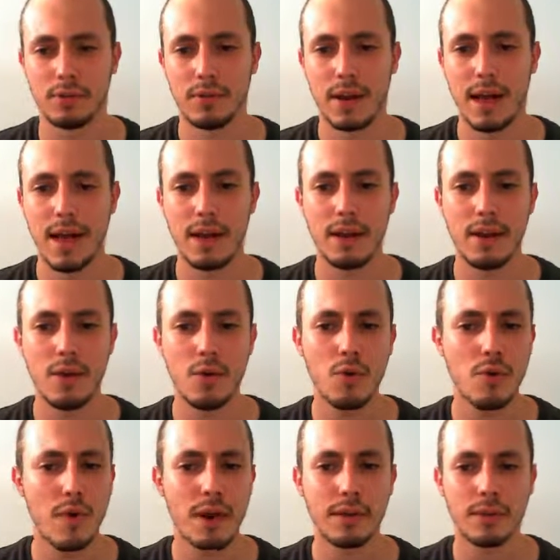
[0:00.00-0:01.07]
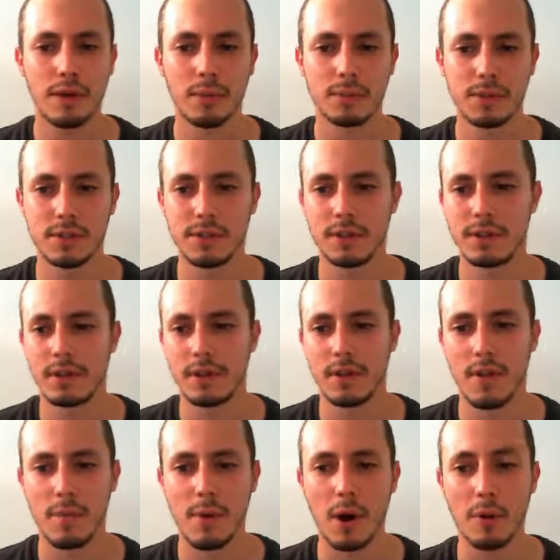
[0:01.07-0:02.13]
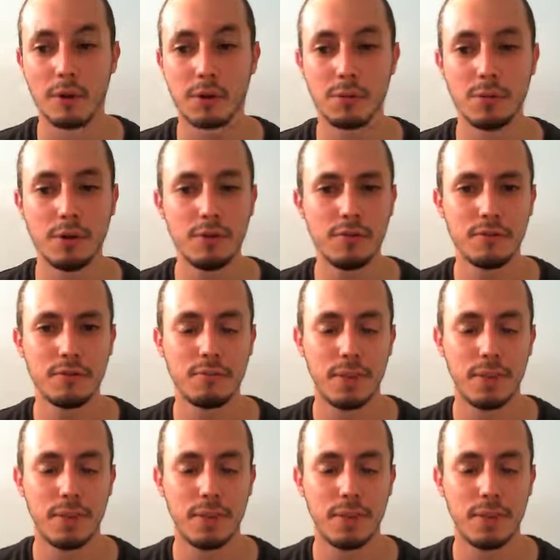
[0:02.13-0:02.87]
I had no great doubts about this move,